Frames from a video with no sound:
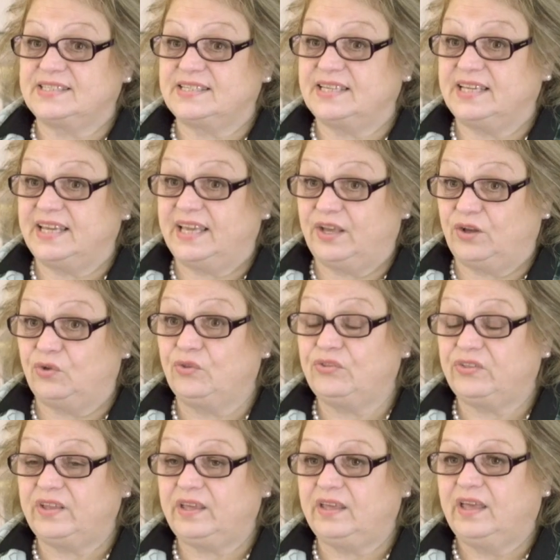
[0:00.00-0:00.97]
stay
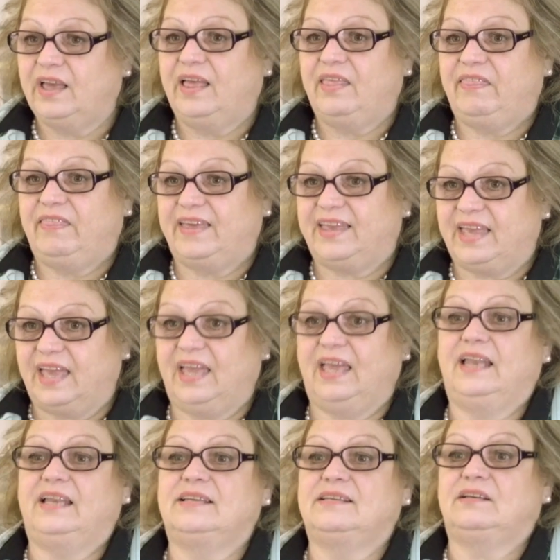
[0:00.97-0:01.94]
healthy, they
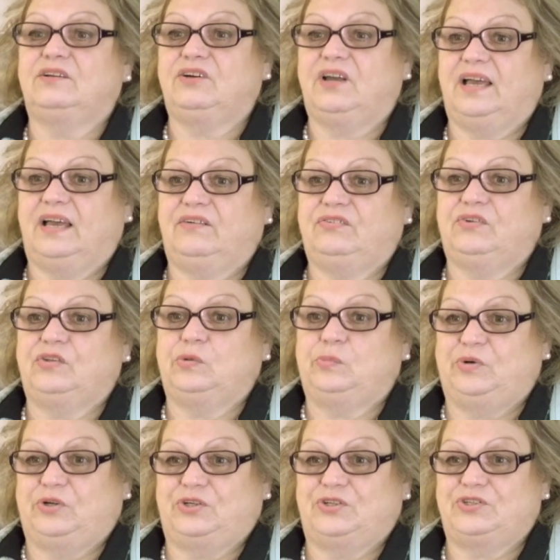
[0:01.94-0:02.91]
can't look after the
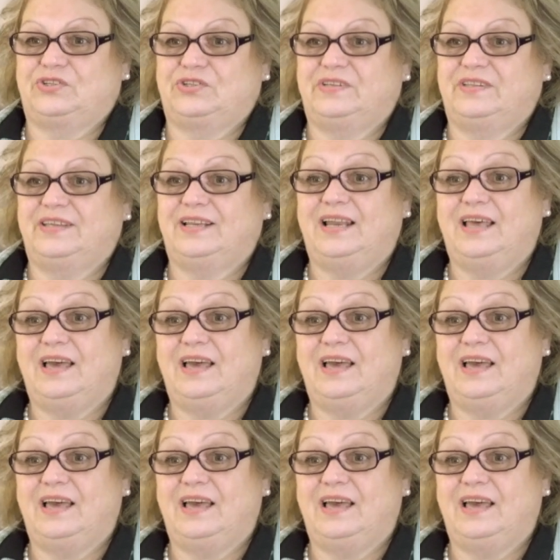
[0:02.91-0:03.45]
person they